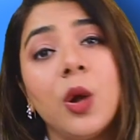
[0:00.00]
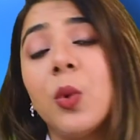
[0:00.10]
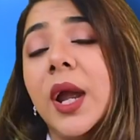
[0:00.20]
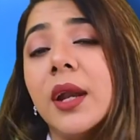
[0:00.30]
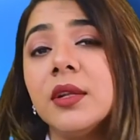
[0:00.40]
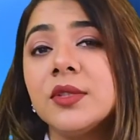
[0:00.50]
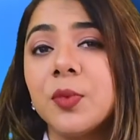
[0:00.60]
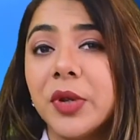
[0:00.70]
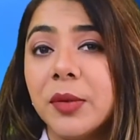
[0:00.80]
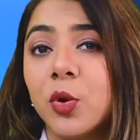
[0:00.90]
where the
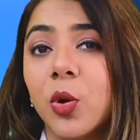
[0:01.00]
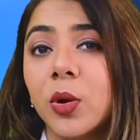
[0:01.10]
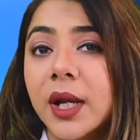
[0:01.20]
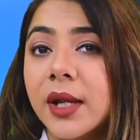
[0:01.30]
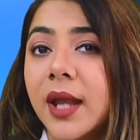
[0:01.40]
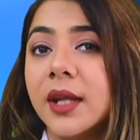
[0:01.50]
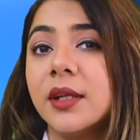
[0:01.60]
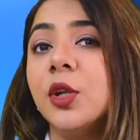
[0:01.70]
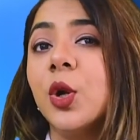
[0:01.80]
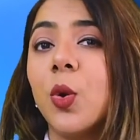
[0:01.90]
Supreme Court had
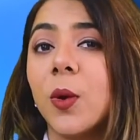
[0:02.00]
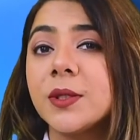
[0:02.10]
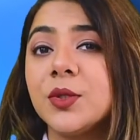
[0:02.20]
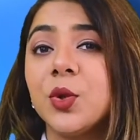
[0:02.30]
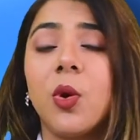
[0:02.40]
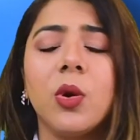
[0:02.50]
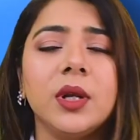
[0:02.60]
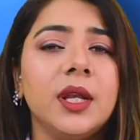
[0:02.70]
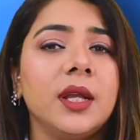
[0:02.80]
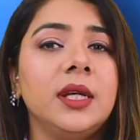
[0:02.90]
directed the courts to
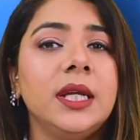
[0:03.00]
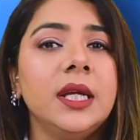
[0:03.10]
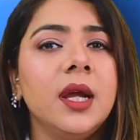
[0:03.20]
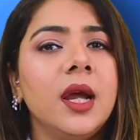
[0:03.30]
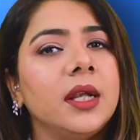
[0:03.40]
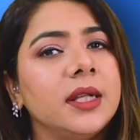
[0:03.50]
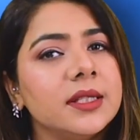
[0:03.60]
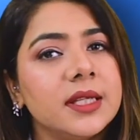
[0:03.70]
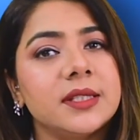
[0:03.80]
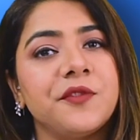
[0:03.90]
ordinarily
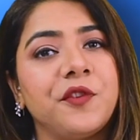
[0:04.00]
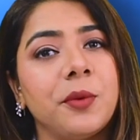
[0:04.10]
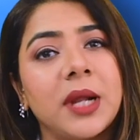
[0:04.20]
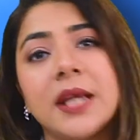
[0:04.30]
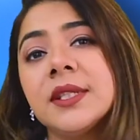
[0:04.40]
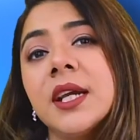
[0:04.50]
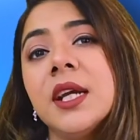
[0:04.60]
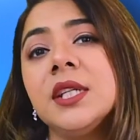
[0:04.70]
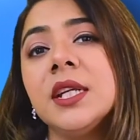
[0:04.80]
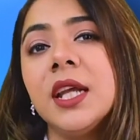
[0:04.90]
desist from
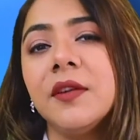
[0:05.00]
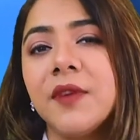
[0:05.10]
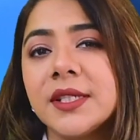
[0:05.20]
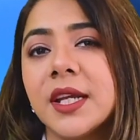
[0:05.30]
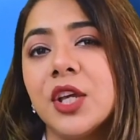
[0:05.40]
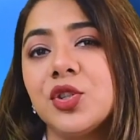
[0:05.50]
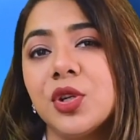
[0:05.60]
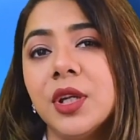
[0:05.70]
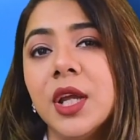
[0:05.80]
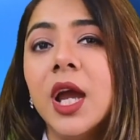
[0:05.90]
castigating the
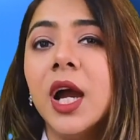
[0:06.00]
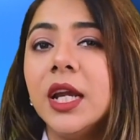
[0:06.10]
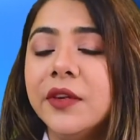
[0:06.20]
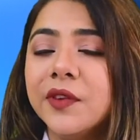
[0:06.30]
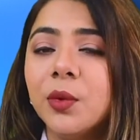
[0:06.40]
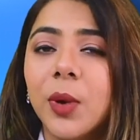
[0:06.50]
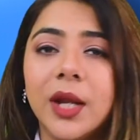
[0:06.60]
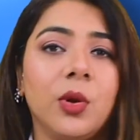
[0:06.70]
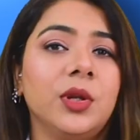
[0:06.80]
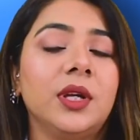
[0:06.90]
investigation even
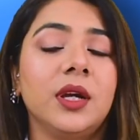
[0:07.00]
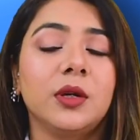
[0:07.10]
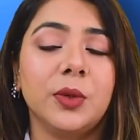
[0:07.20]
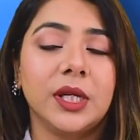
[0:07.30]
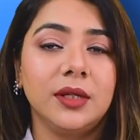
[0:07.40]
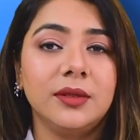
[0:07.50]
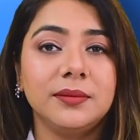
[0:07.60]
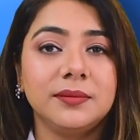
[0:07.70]
while ordering acquittal.